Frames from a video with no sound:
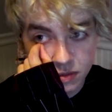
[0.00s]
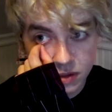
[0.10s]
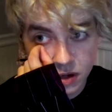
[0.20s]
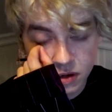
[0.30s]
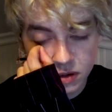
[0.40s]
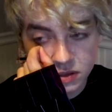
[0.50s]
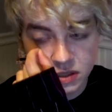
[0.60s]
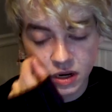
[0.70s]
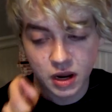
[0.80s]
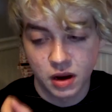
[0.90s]
There is
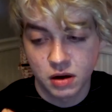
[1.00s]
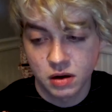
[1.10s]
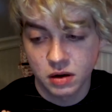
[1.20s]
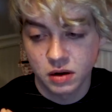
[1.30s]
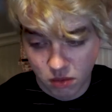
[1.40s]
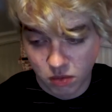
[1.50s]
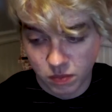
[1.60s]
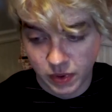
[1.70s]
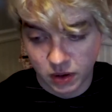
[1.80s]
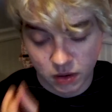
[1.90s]
a hair Oh my